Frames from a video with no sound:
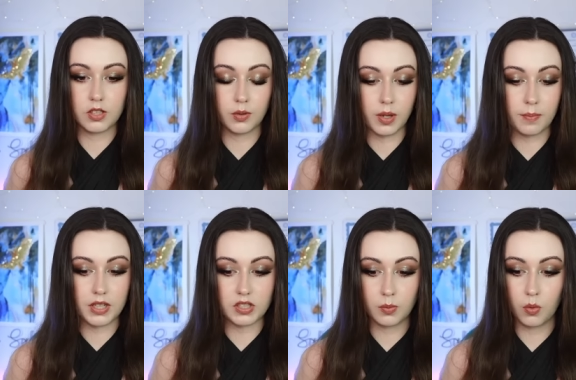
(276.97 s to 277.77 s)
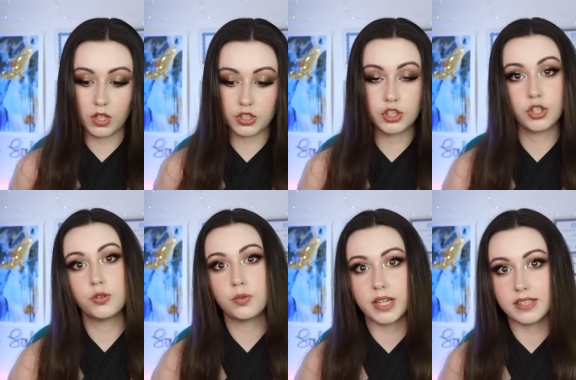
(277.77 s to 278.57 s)
So it could be as small as
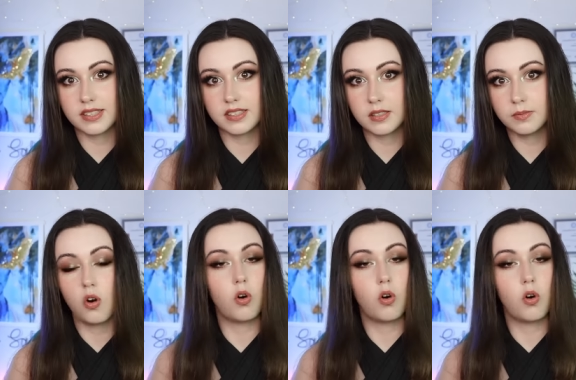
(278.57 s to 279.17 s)
two in a system,